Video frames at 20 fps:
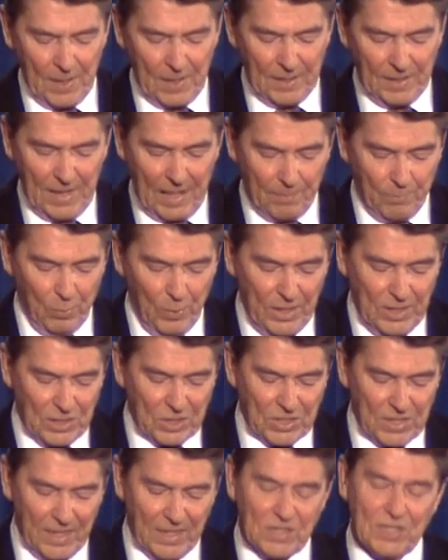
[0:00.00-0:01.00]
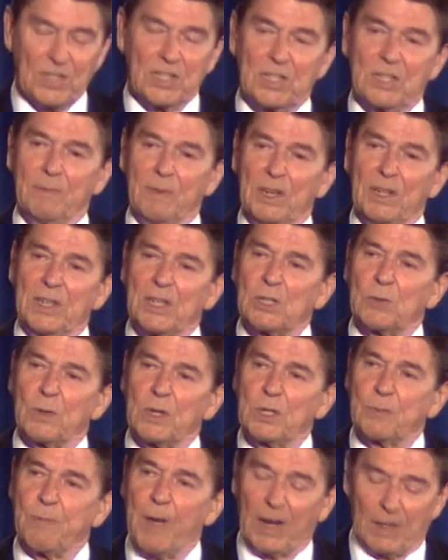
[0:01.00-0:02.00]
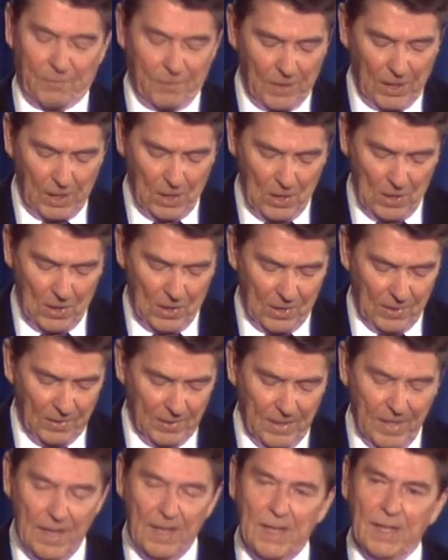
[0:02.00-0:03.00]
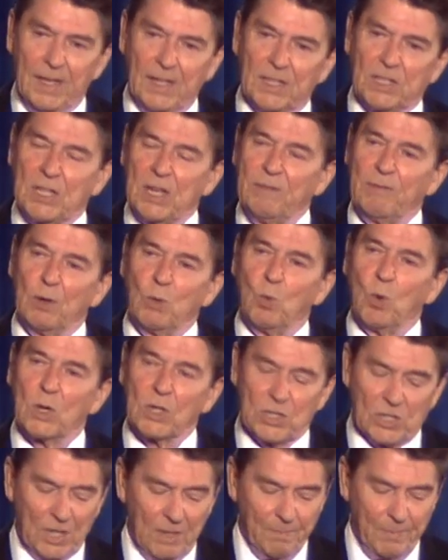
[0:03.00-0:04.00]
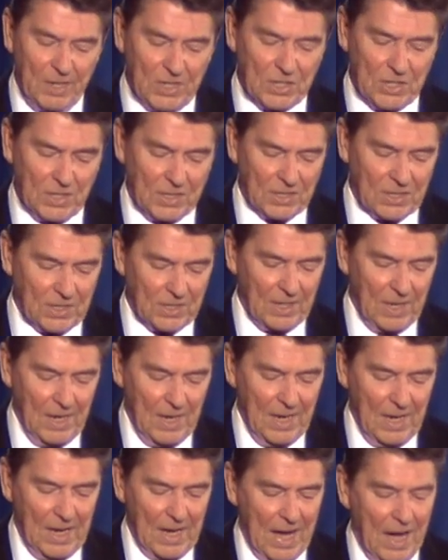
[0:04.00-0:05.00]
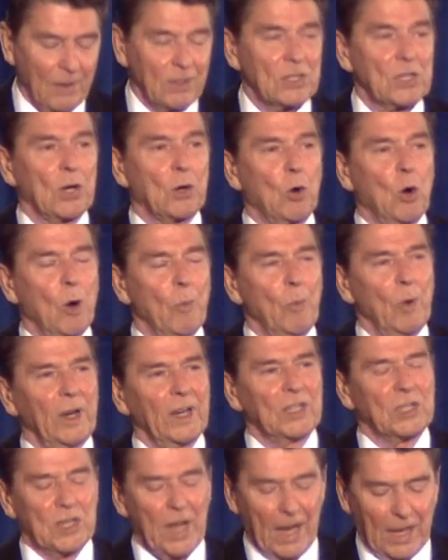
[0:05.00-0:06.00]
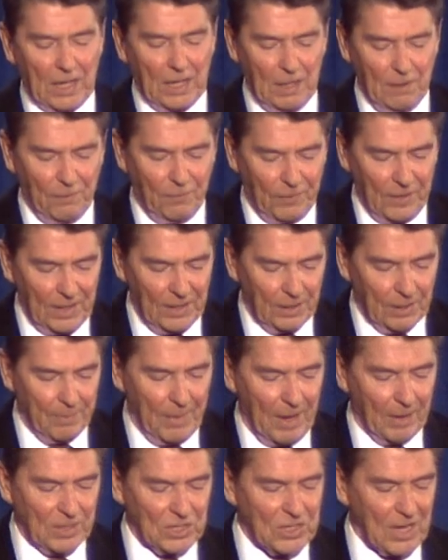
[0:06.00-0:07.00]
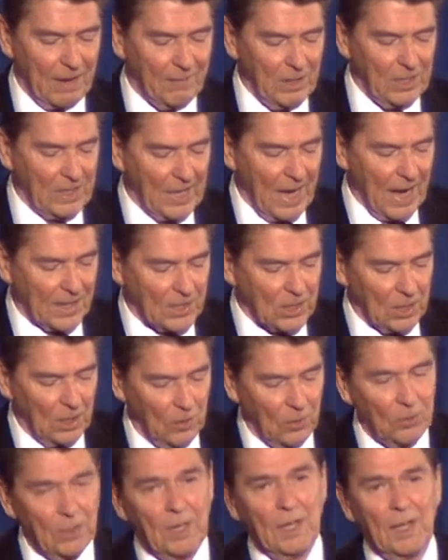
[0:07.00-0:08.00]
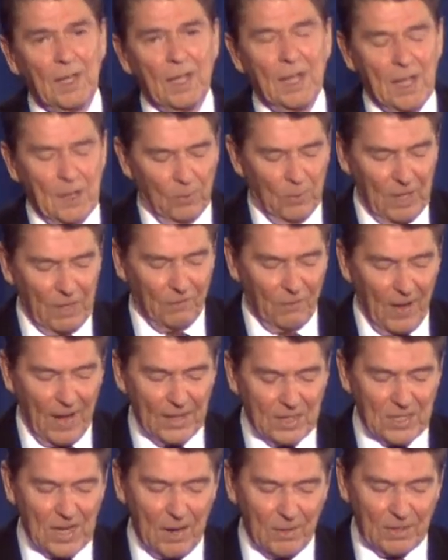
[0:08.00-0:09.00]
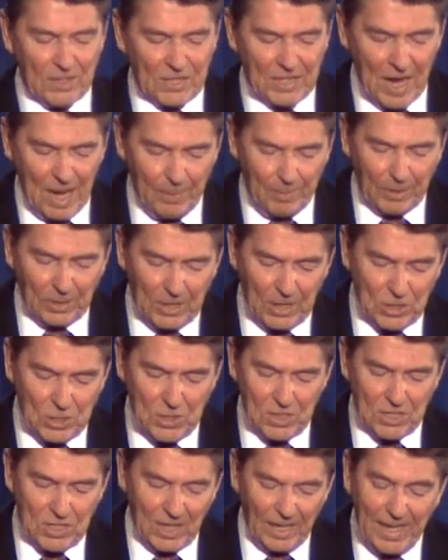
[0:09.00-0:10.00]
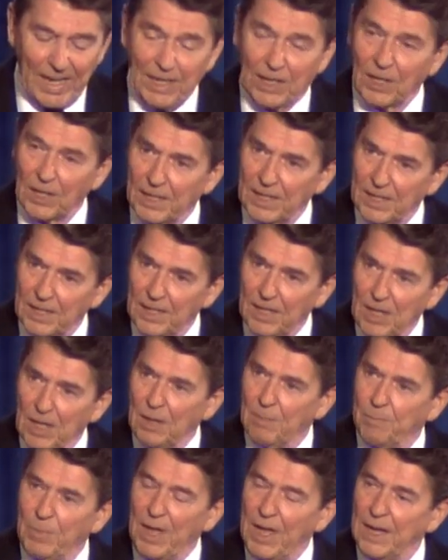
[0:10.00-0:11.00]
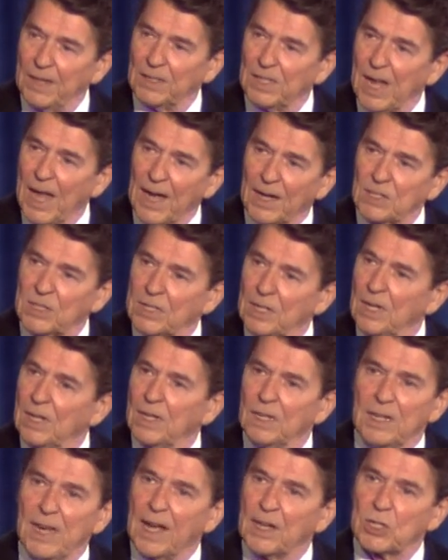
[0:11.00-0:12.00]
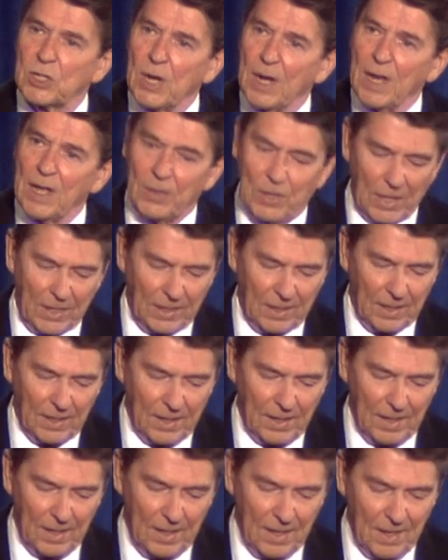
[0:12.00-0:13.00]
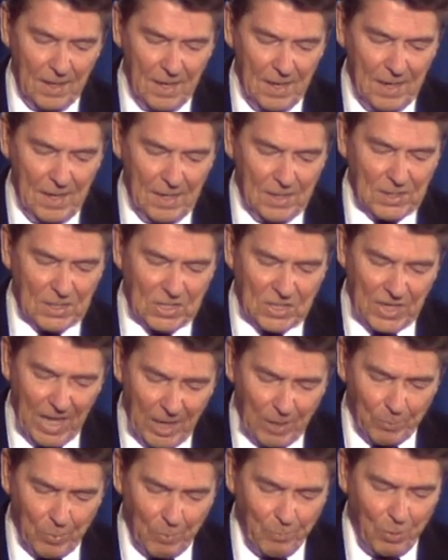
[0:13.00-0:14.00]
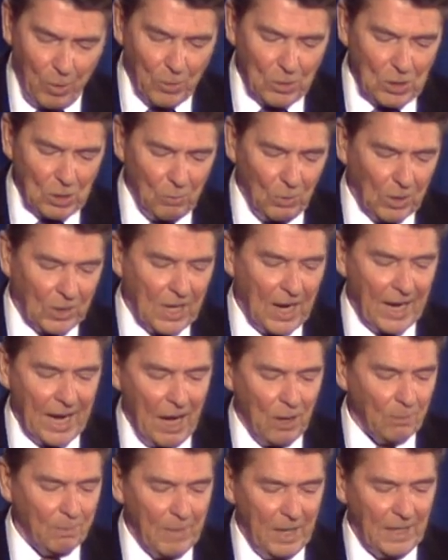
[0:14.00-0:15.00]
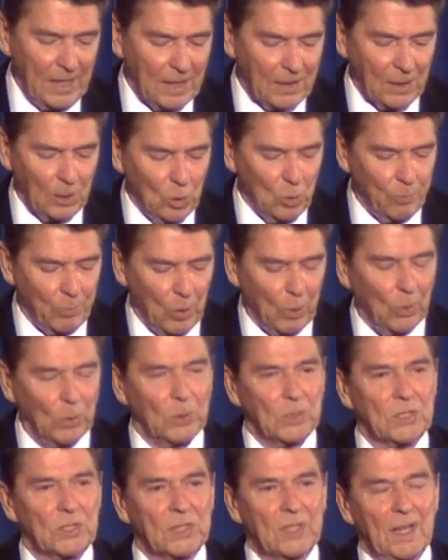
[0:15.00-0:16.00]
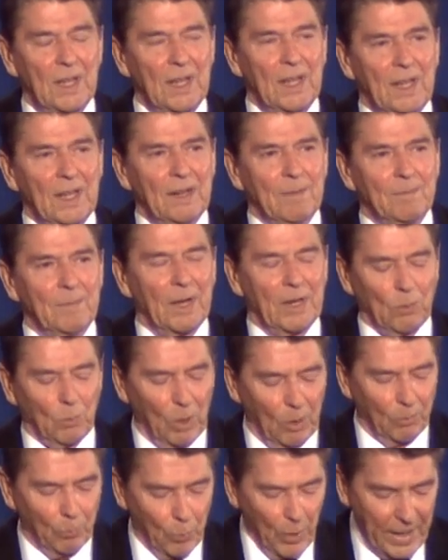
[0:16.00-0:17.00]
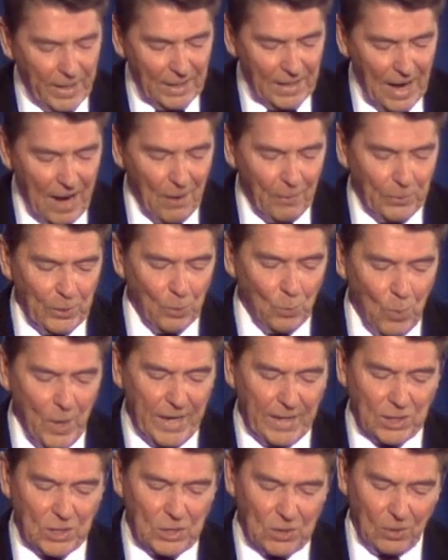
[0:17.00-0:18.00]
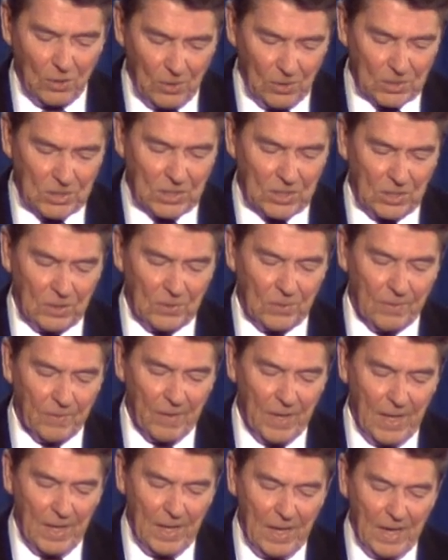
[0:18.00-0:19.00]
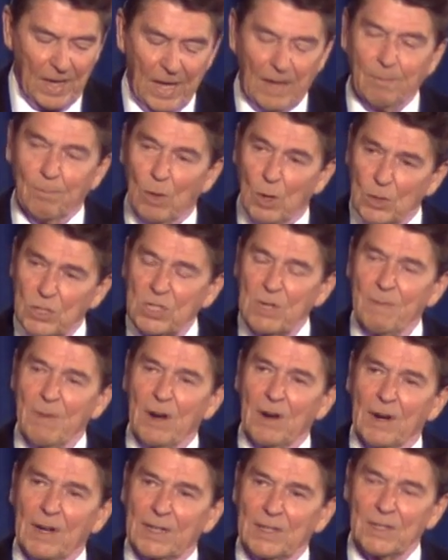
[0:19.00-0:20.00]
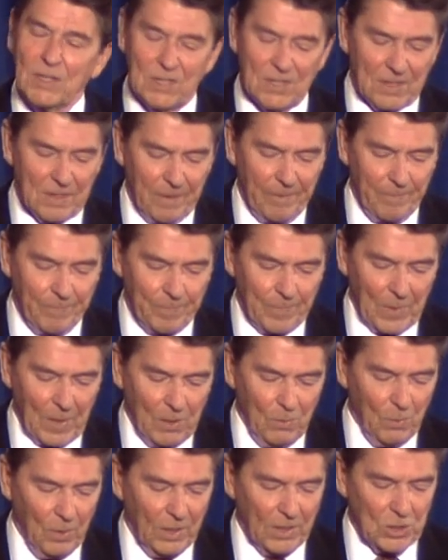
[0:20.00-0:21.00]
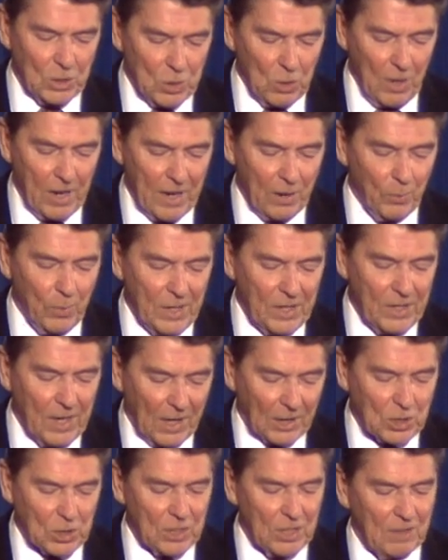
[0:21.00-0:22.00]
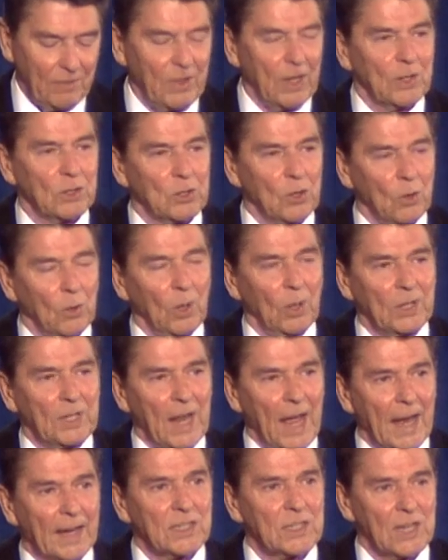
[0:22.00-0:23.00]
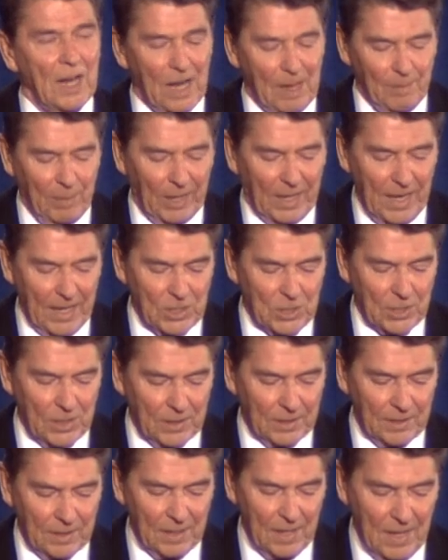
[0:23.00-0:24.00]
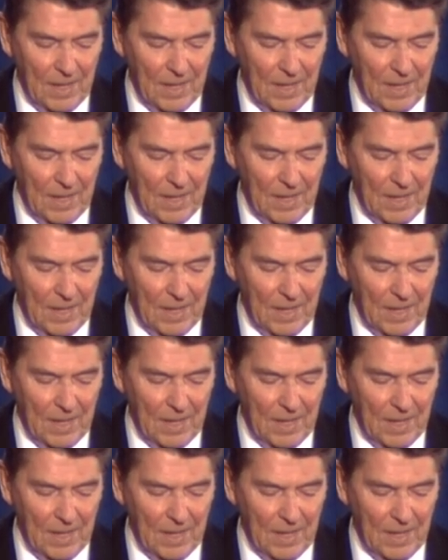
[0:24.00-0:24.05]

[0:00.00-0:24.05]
And that breeds cynicism and disrespect for the law. It's even worse in business. How does a corporate executive feel about his heavy tax load when he finds out his competition is legally paying tax next to nothing? The Senate proposal will cut out many of the loopholes, but it will bring down the rates also, and most Americans will enjoy a reduction of their total tax obligation.